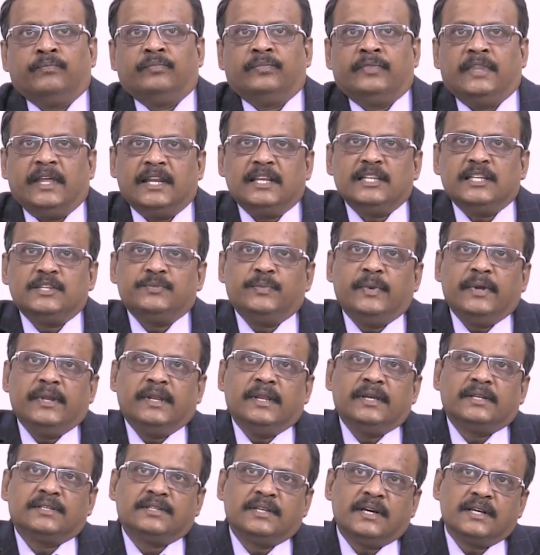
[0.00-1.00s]
There has
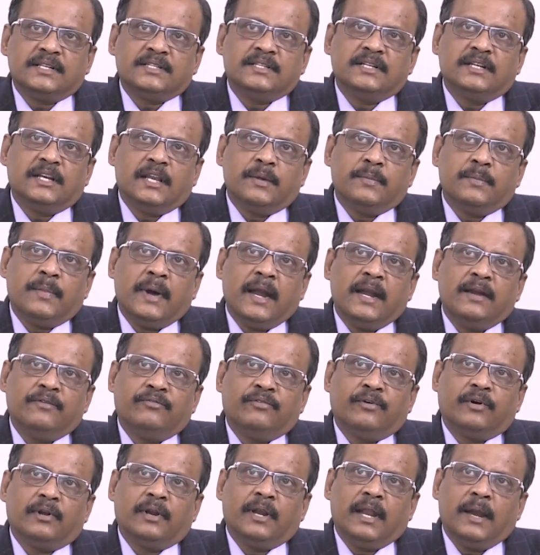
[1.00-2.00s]
been a surging demand
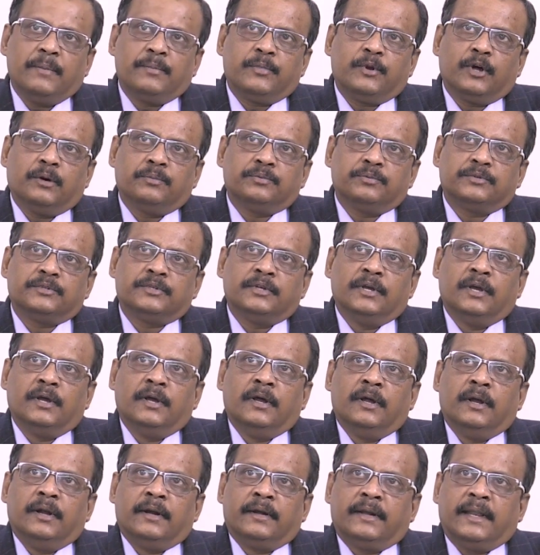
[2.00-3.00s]
for laptops,
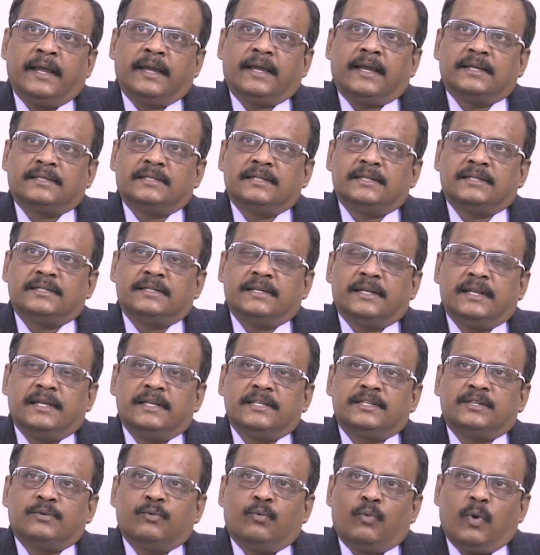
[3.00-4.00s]
tech
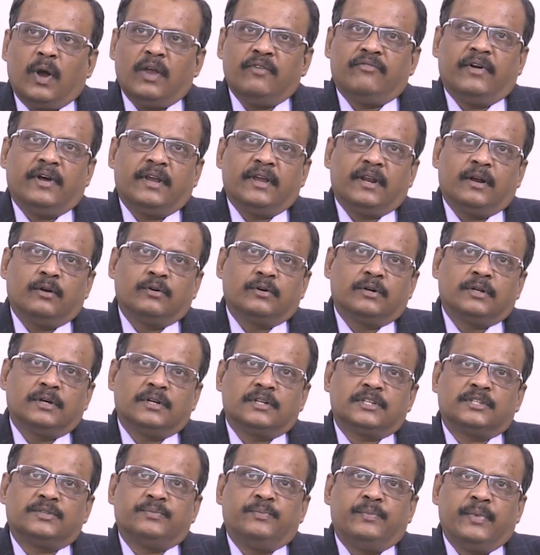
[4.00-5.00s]
accessories, Wi-Fi
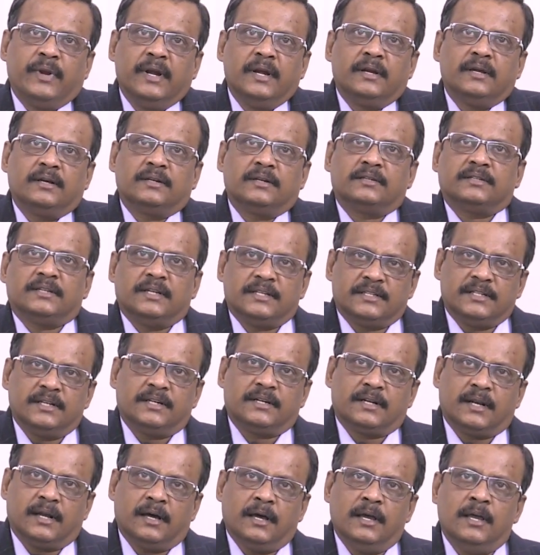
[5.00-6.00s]
routers, printers,
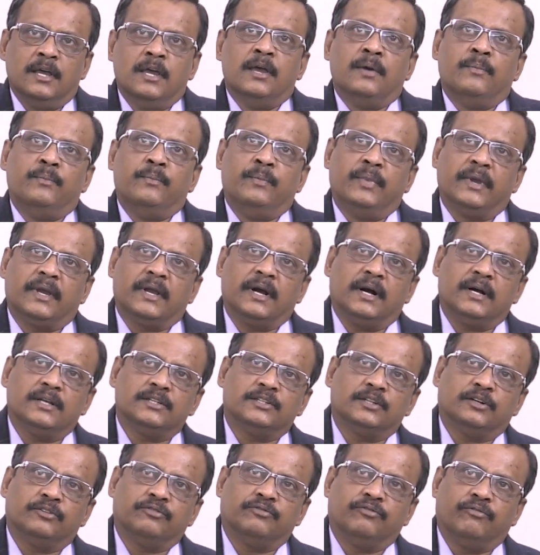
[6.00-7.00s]
etc.
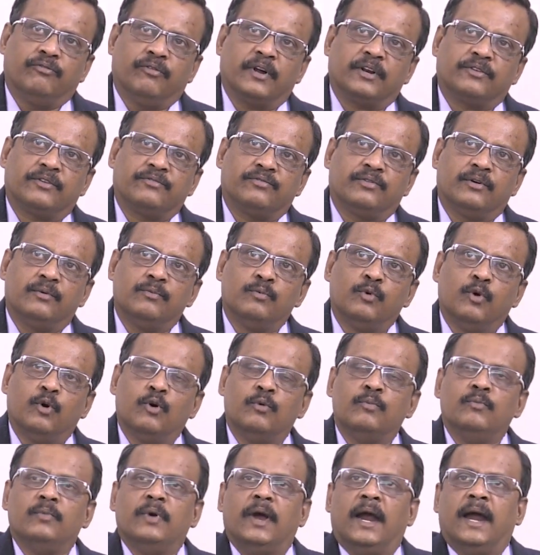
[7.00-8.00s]
because of work from
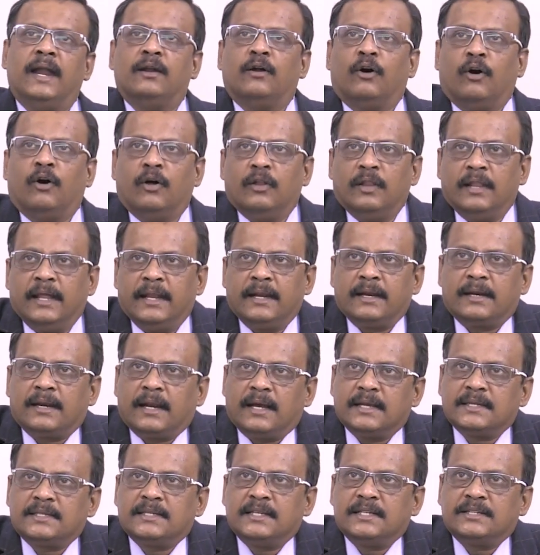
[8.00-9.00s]
home and online
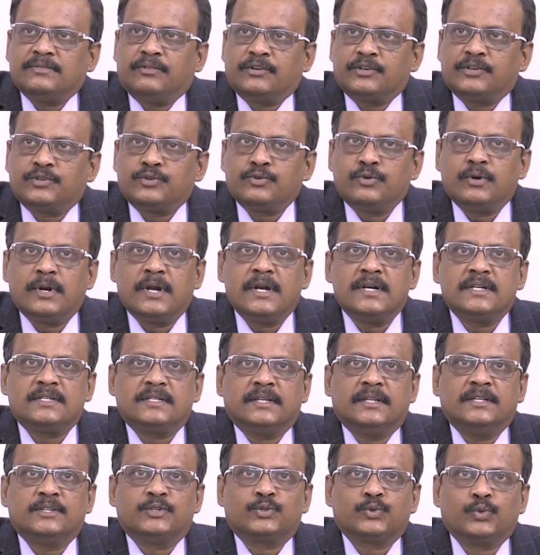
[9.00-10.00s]
classes for
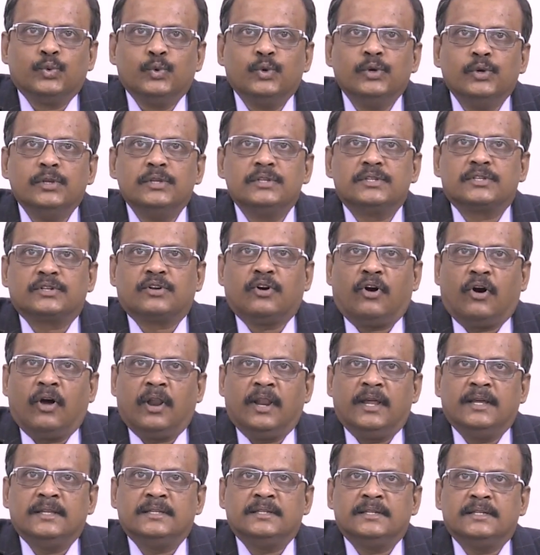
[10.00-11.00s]
students in schools,
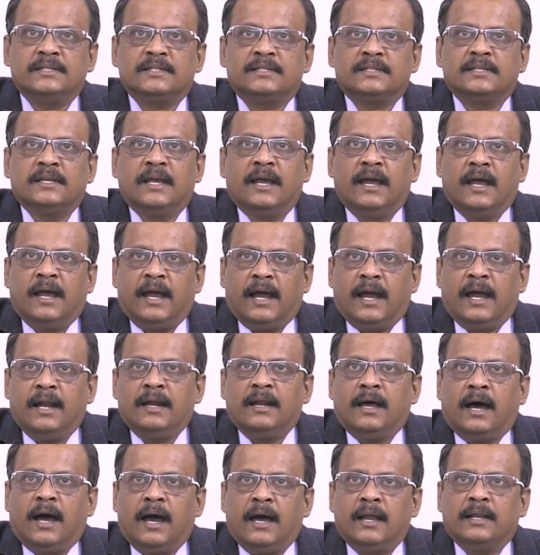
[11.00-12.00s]
colleges,
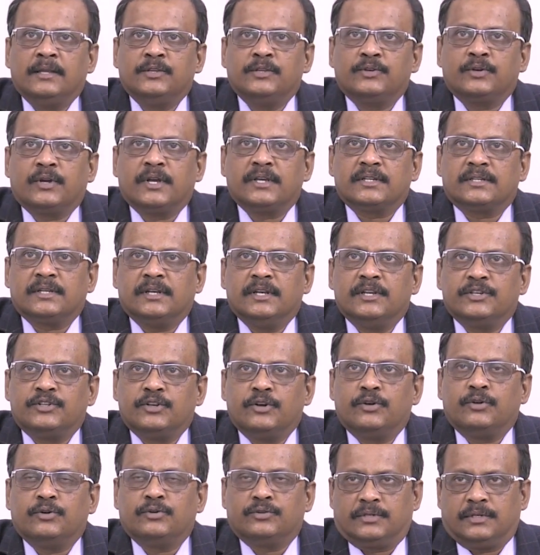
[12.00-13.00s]
and higher educational
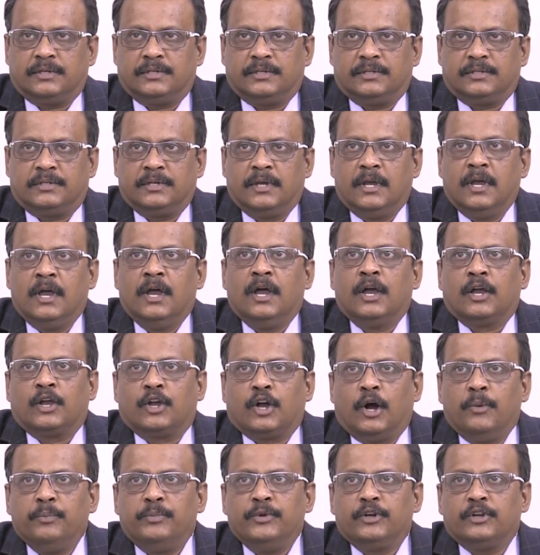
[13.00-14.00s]
institutions.
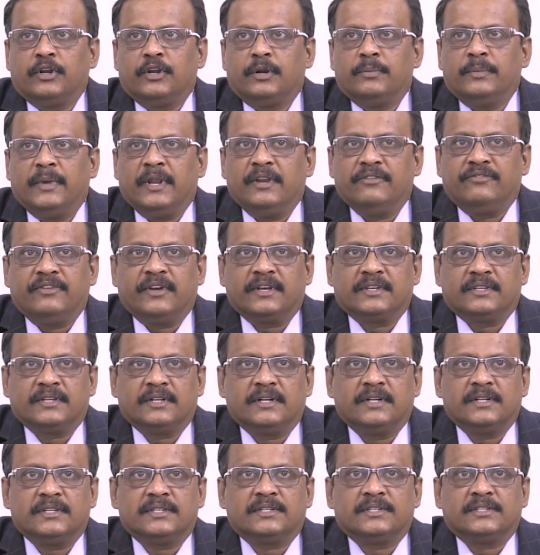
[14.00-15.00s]
Computer
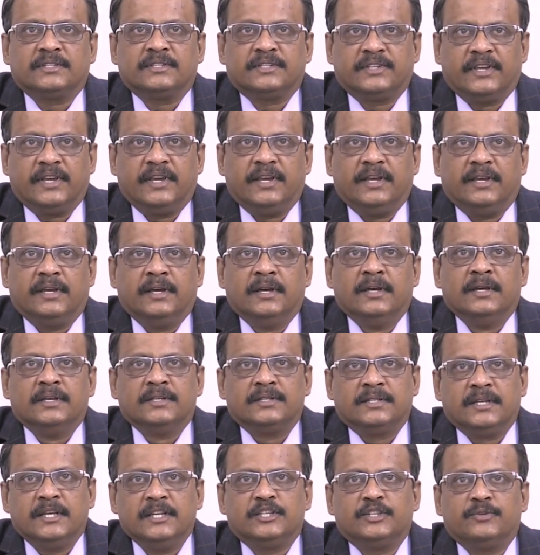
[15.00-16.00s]
manufacturers say
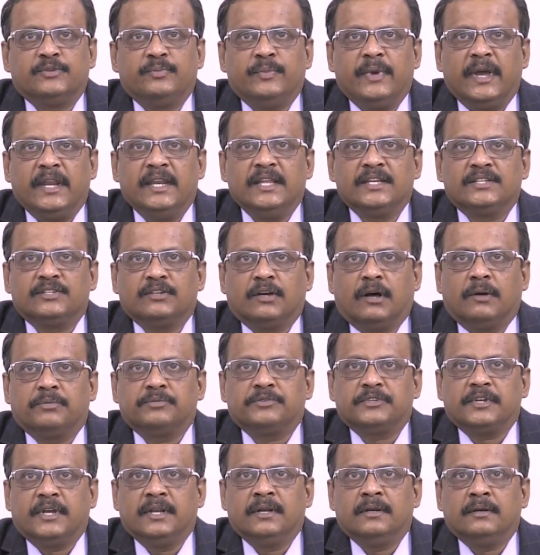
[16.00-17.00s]
since many
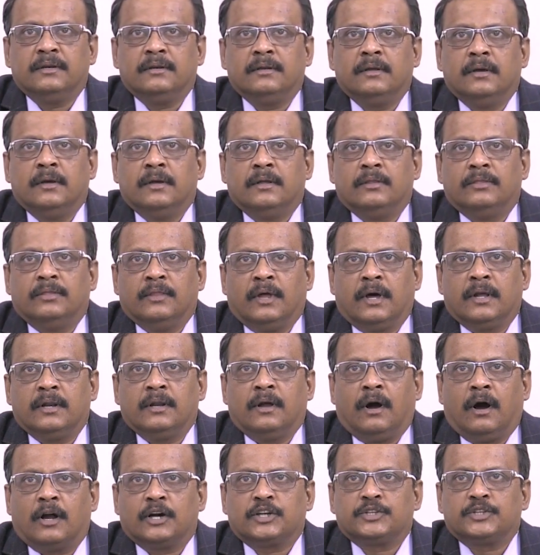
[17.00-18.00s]
shops in
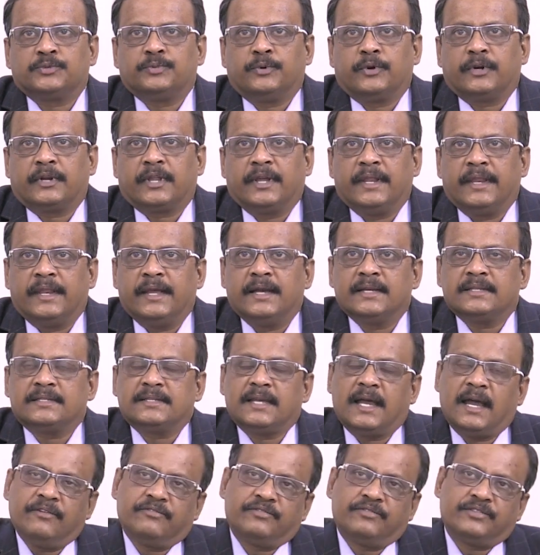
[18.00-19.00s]
non-hotspot areas
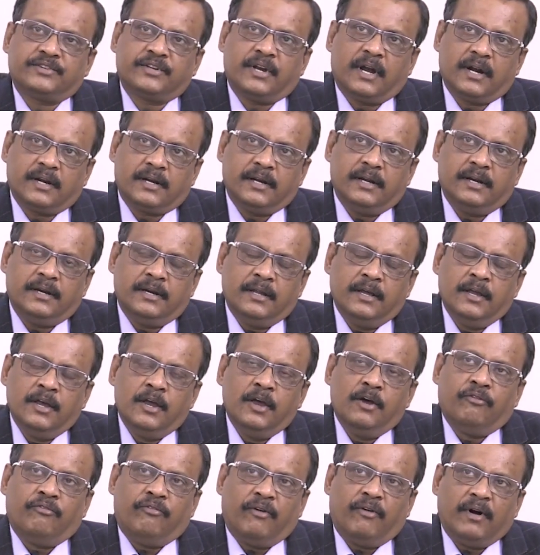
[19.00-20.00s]
have started
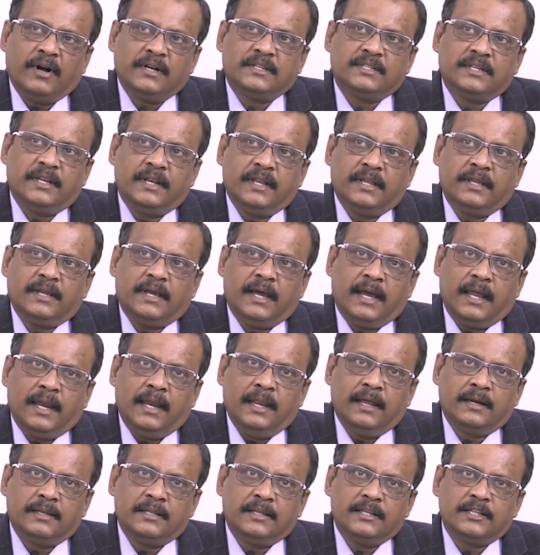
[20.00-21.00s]
functioning
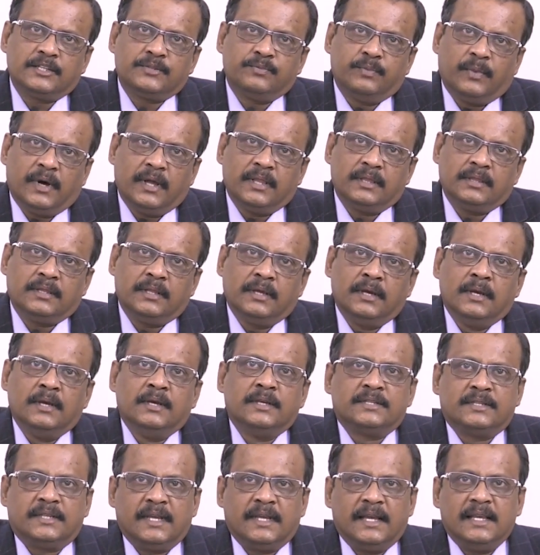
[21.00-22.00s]
earlier this month,
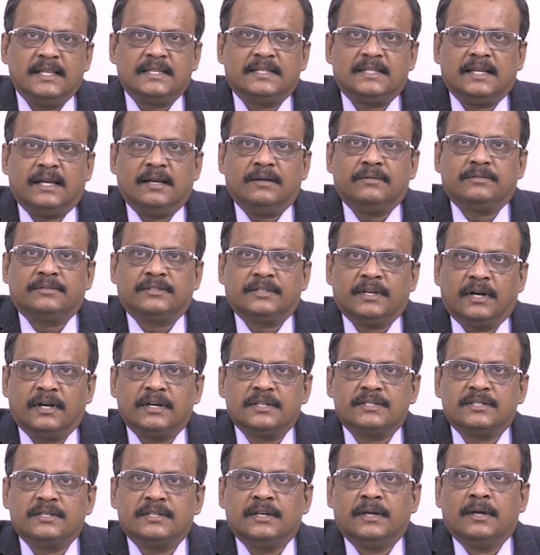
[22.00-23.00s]
sales have
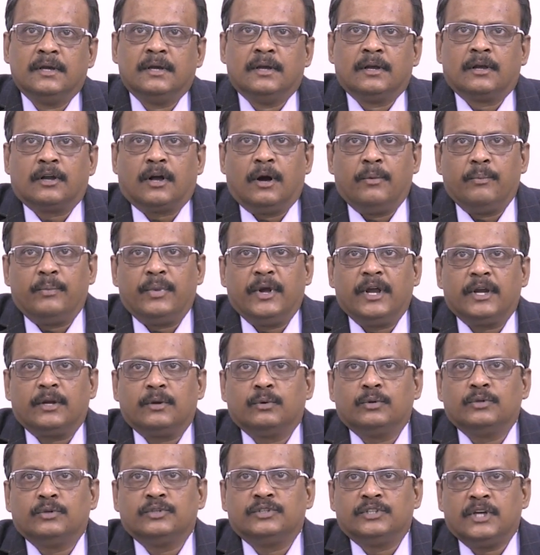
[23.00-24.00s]
surged compared
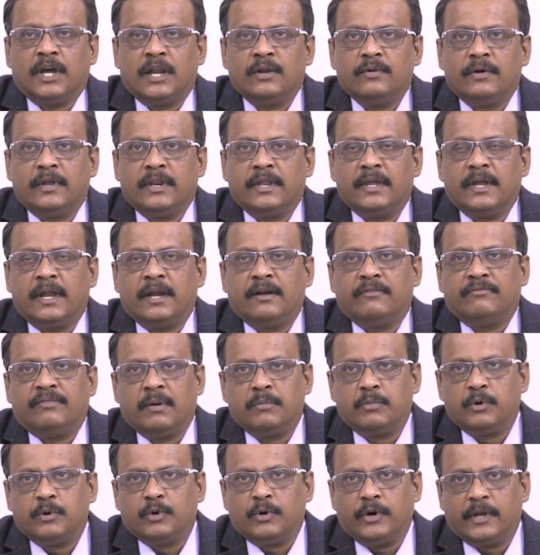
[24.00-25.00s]
to January and
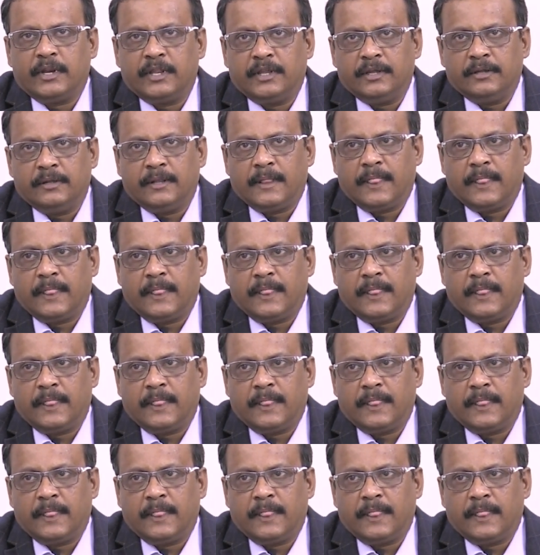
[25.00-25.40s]
February.